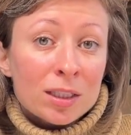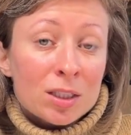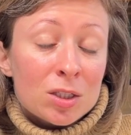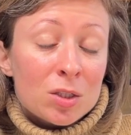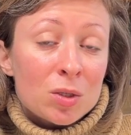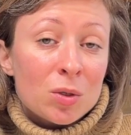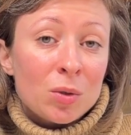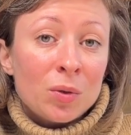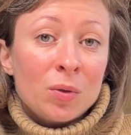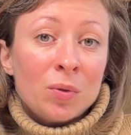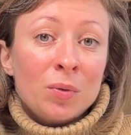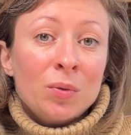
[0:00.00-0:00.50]

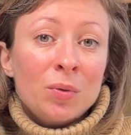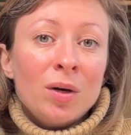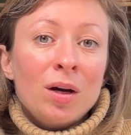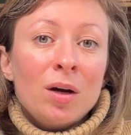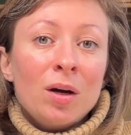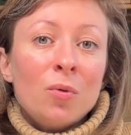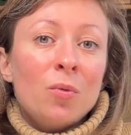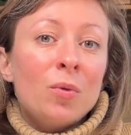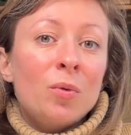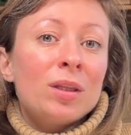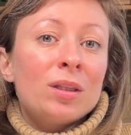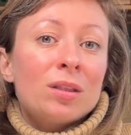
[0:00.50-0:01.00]
So
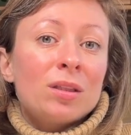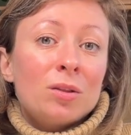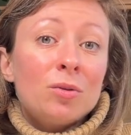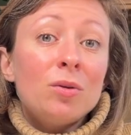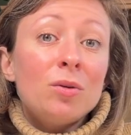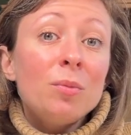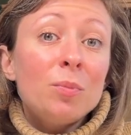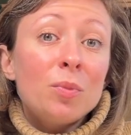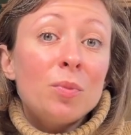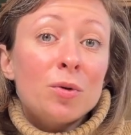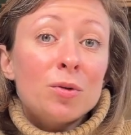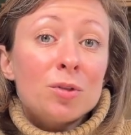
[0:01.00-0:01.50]
with
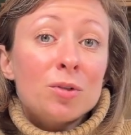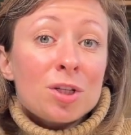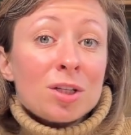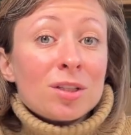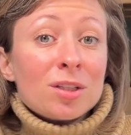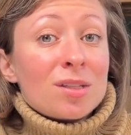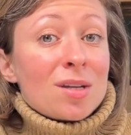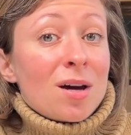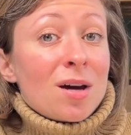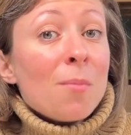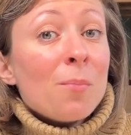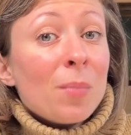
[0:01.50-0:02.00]
3
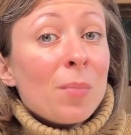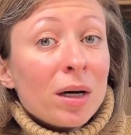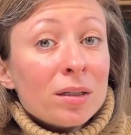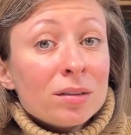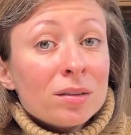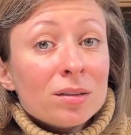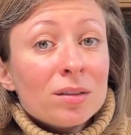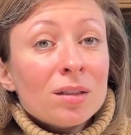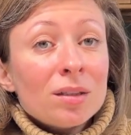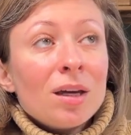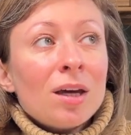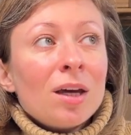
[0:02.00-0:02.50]
projects a
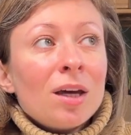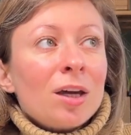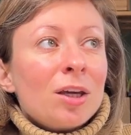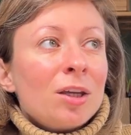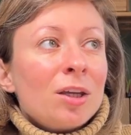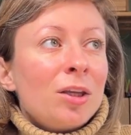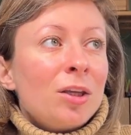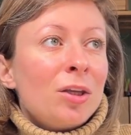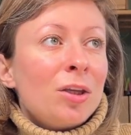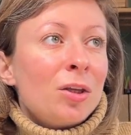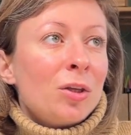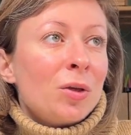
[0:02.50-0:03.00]
month,
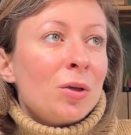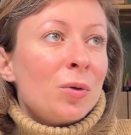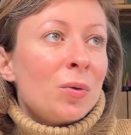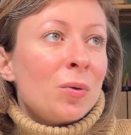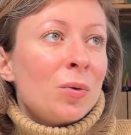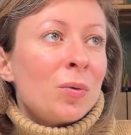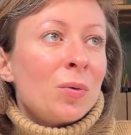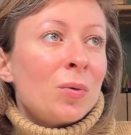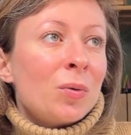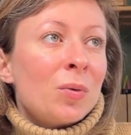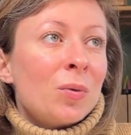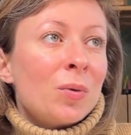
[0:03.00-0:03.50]

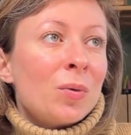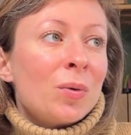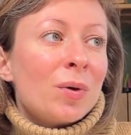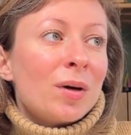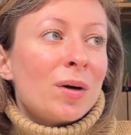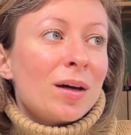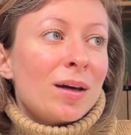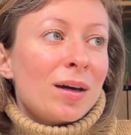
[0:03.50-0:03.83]
you